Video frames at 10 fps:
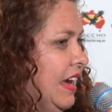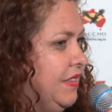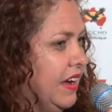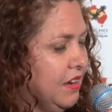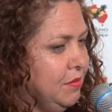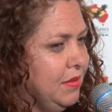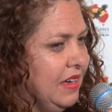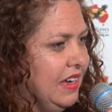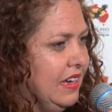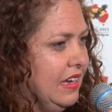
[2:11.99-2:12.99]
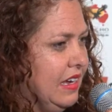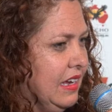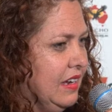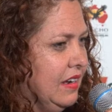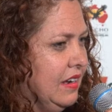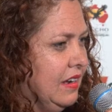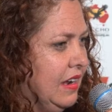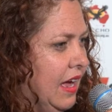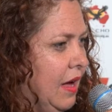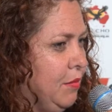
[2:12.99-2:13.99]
And that can be in